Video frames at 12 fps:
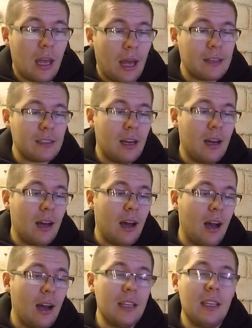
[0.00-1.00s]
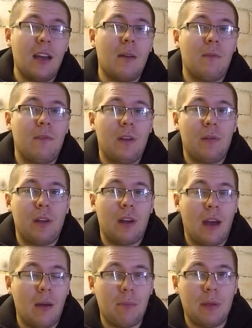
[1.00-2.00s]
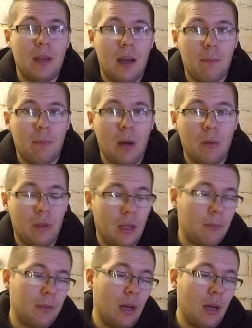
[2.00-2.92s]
and I am very happy about them.